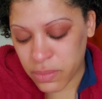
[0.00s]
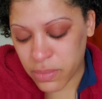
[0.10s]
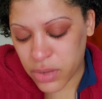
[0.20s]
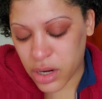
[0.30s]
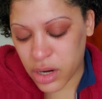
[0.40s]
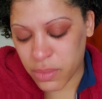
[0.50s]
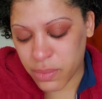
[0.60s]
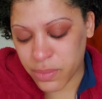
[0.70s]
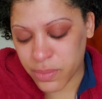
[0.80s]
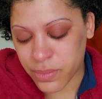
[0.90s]
But But
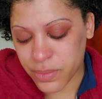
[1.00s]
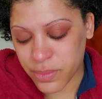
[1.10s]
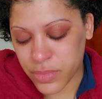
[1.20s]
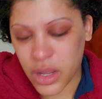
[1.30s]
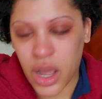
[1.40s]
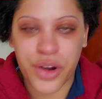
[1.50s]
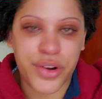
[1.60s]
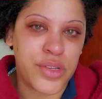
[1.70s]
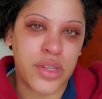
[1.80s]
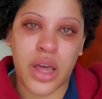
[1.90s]
they got
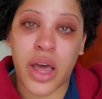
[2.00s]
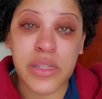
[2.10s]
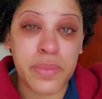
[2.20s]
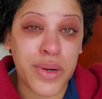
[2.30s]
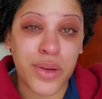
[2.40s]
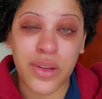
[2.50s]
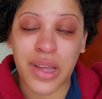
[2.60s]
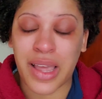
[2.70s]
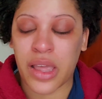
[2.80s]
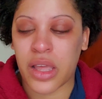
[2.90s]
her to the hospital,
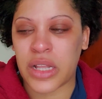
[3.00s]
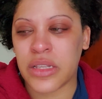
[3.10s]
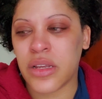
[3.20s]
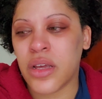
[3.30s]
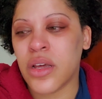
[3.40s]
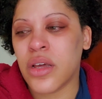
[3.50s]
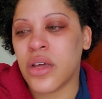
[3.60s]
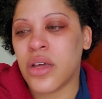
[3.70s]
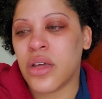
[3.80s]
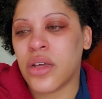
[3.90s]
and
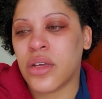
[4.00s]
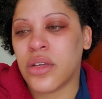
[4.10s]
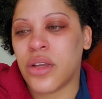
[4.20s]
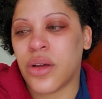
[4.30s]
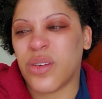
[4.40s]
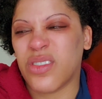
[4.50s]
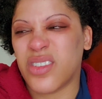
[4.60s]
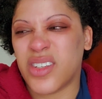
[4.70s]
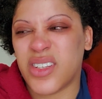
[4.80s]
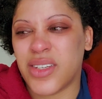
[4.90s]
you know,
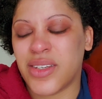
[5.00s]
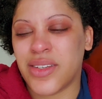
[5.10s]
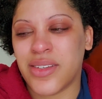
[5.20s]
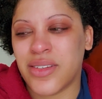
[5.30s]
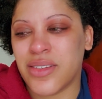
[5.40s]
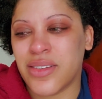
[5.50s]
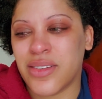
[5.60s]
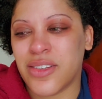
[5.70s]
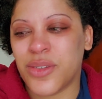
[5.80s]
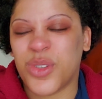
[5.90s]
she
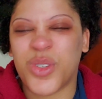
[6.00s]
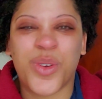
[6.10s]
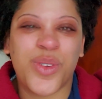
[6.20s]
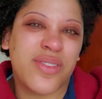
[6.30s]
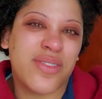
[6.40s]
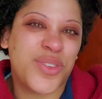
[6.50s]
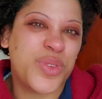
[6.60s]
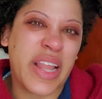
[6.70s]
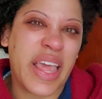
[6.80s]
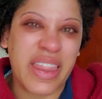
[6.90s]

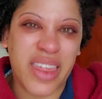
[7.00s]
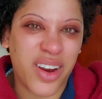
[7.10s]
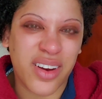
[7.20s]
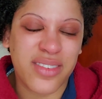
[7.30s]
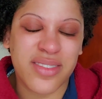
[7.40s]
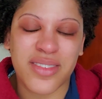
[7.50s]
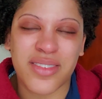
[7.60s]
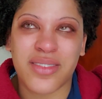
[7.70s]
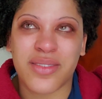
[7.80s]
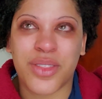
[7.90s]
was laying there with